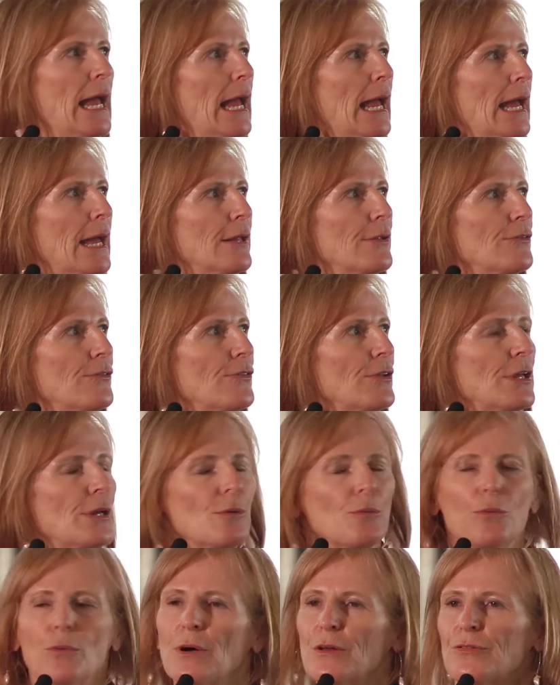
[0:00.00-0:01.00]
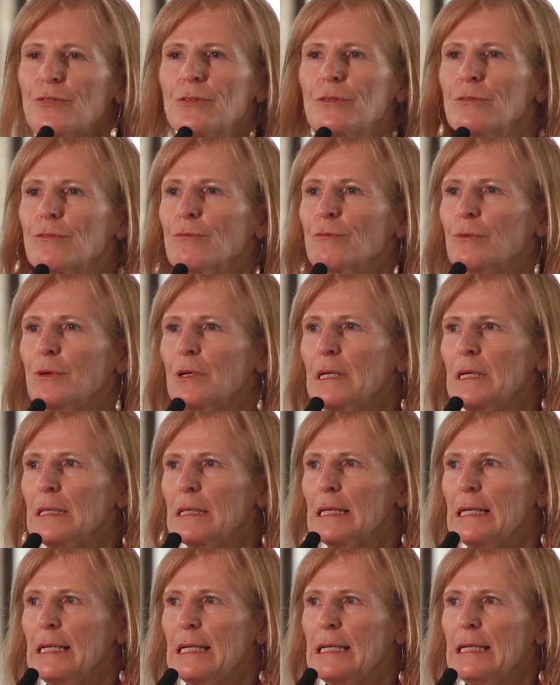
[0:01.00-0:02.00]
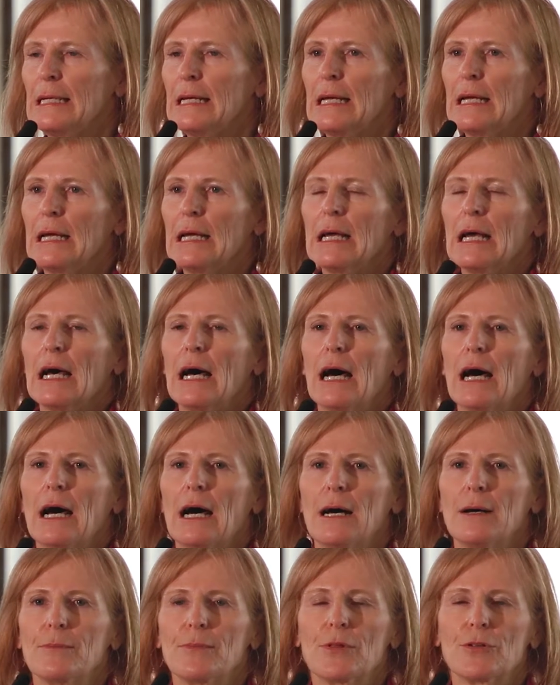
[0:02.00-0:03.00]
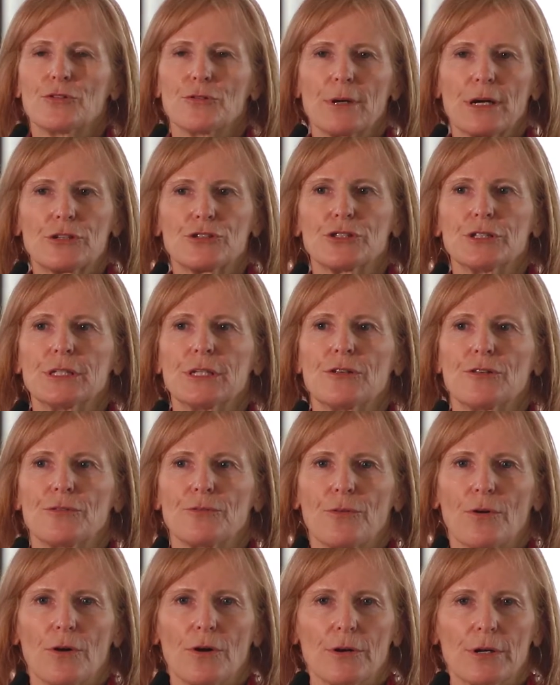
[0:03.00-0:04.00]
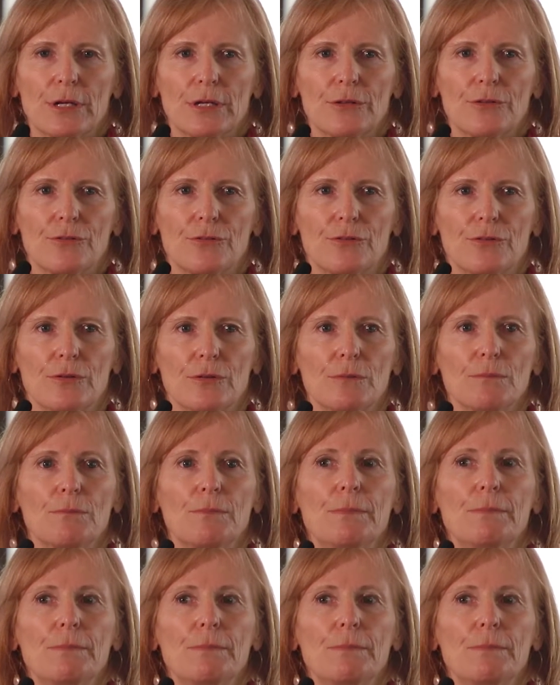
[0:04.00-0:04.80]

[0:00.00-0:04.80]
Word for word: And it wasn't really the direction as far as